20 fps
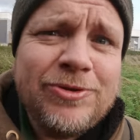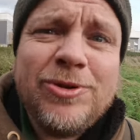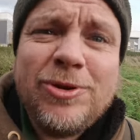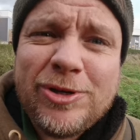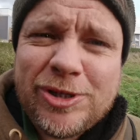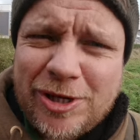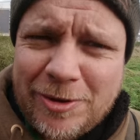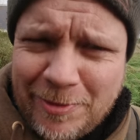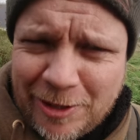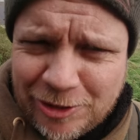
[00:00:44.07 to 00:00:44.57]

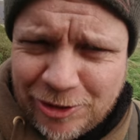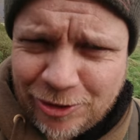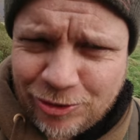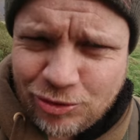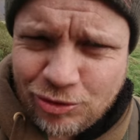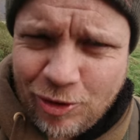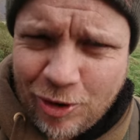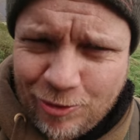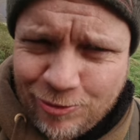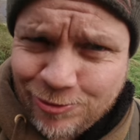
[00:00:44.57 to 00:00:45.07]
Not so much the
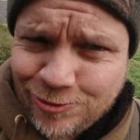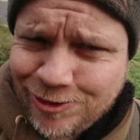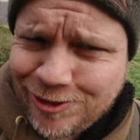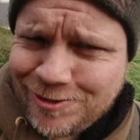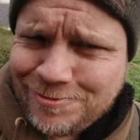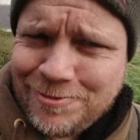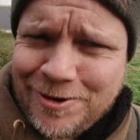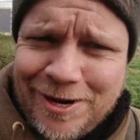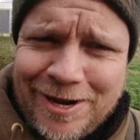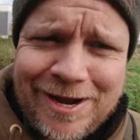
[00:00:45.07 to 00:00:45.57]
trolls,
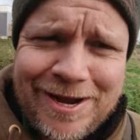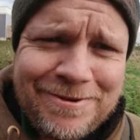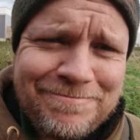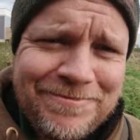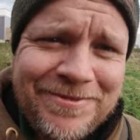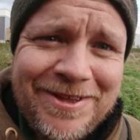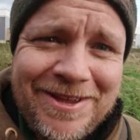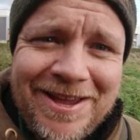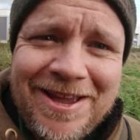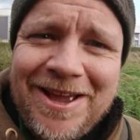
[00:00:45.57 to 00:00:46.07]
but
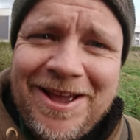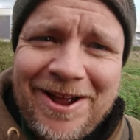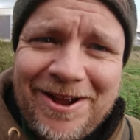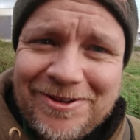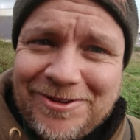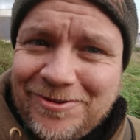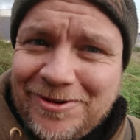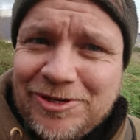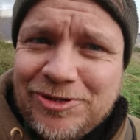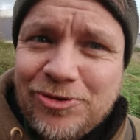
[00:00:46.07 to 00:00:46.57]
I
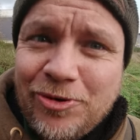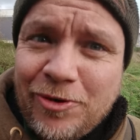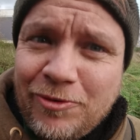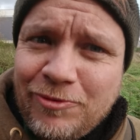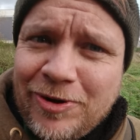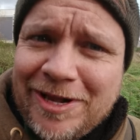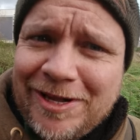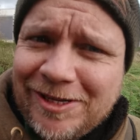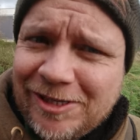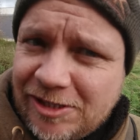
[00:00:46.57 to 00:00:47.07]
do enjoy
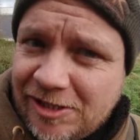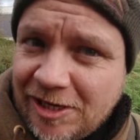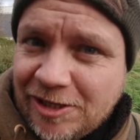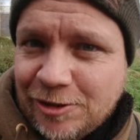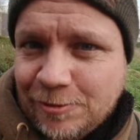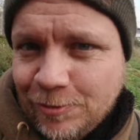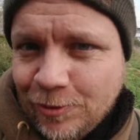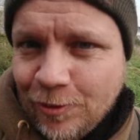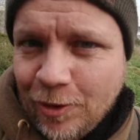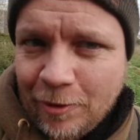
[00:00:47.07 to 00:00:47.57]
reading
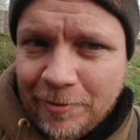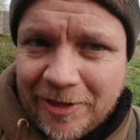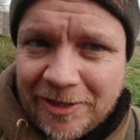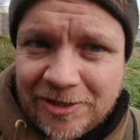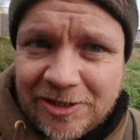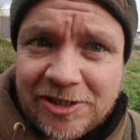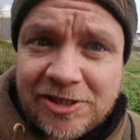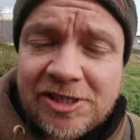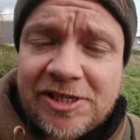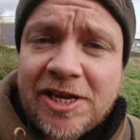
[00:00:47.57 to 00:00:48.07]
sensible
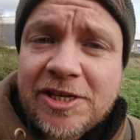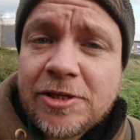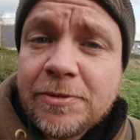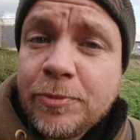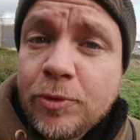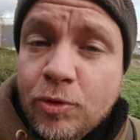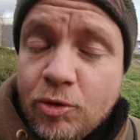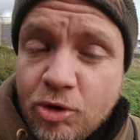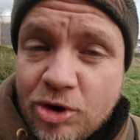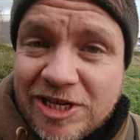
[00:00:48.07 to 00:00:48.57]
comments and
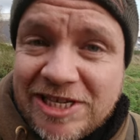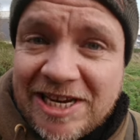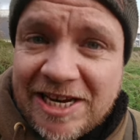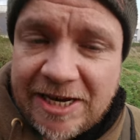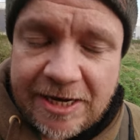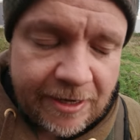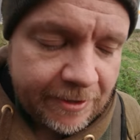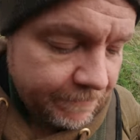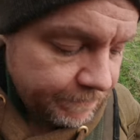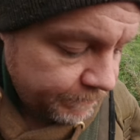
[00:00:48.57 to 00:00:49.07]
sensible
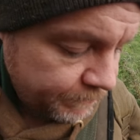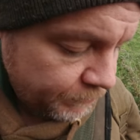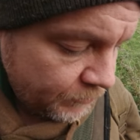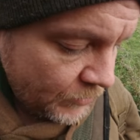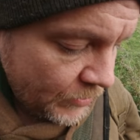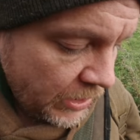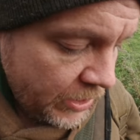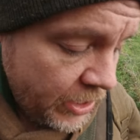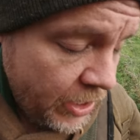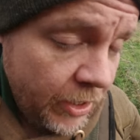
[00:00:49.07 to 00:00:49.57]
critique.
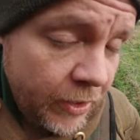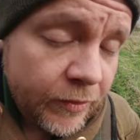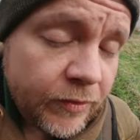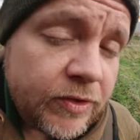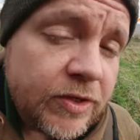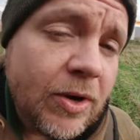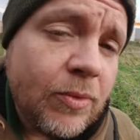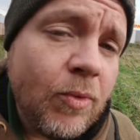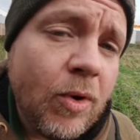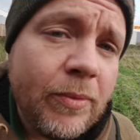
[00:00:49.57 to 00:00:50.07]

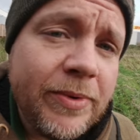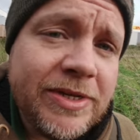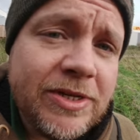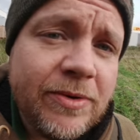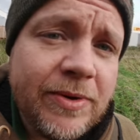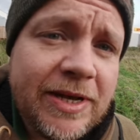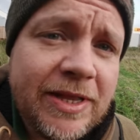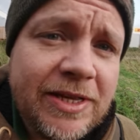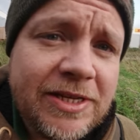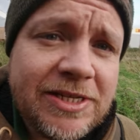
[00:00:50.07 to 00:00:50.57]
So what are we
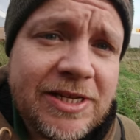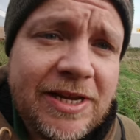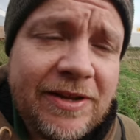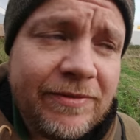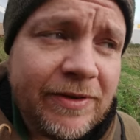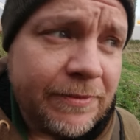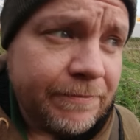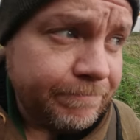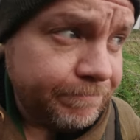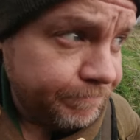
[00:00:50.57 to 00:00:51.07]
doing this
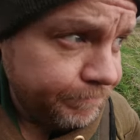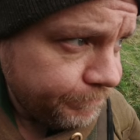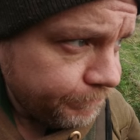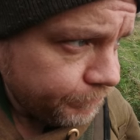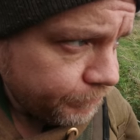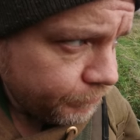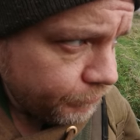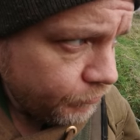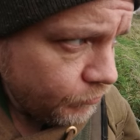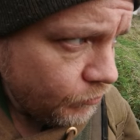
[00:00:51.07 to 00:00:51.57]
evening,
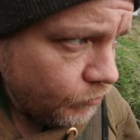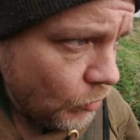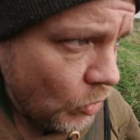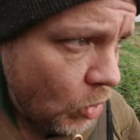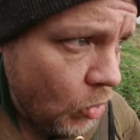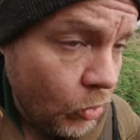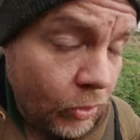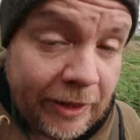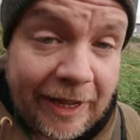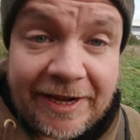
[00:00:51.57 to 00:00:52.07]

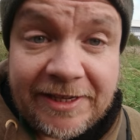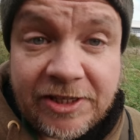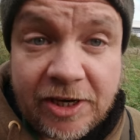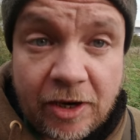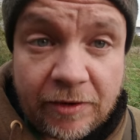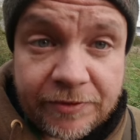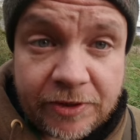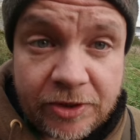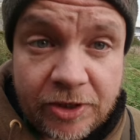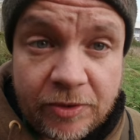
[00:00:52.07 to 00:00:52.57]
or late
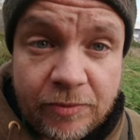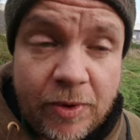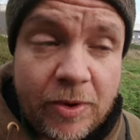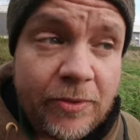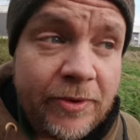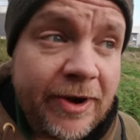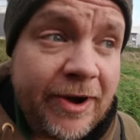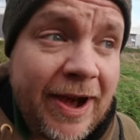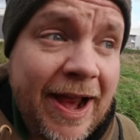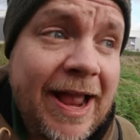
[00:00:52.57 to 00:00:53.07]
afternoon when
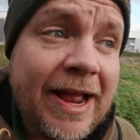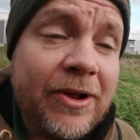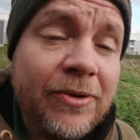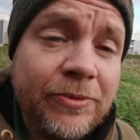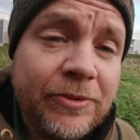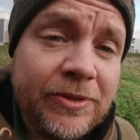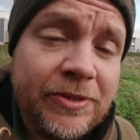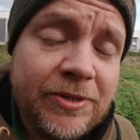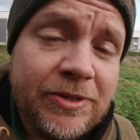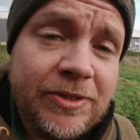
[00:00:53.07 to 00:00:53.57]
we're out?